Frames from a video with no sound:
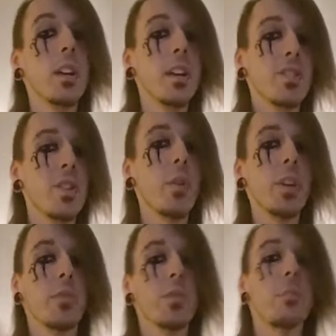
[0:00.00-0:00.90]
is knowing
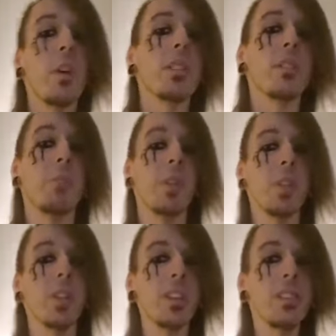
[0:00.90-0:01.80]
your
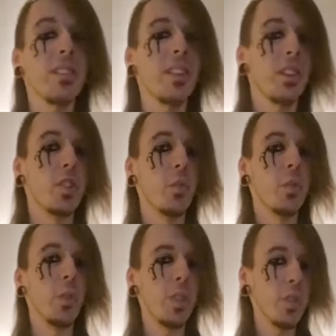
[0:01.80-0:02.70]
responsibilities and
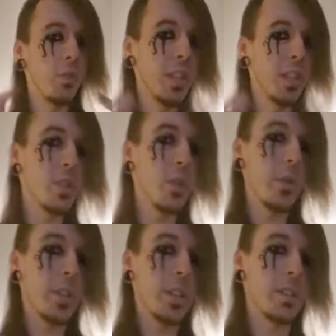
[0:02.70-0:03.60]
doing what you need
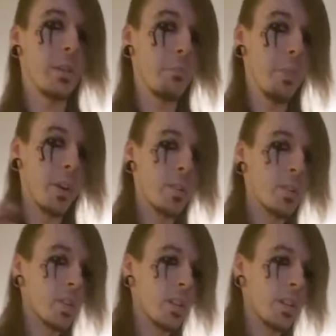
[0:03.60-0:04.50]
to as a
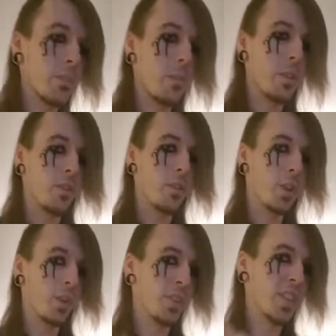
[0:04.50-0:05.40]
person with
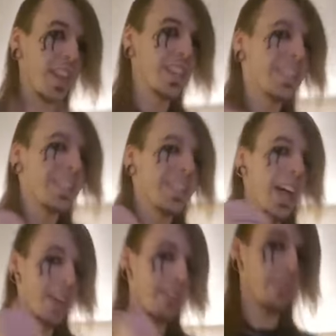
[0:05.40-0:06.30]
your daily
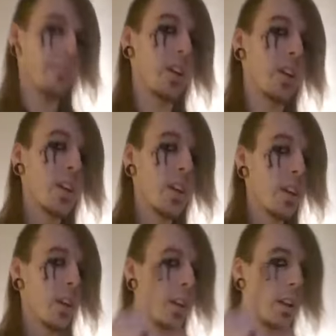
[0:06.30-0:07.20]
life,
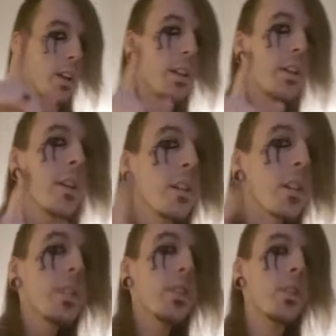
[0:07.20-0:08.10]
not
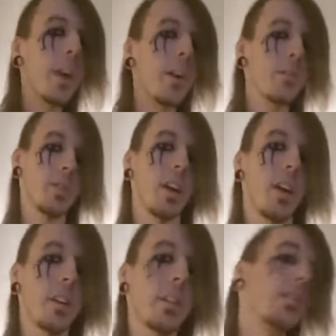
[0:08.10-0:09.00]
on your
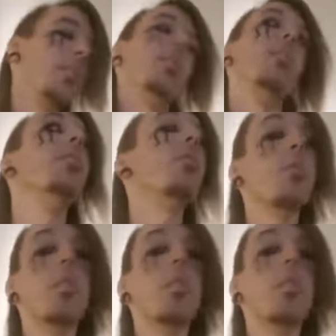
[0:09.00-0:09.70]
outside. In all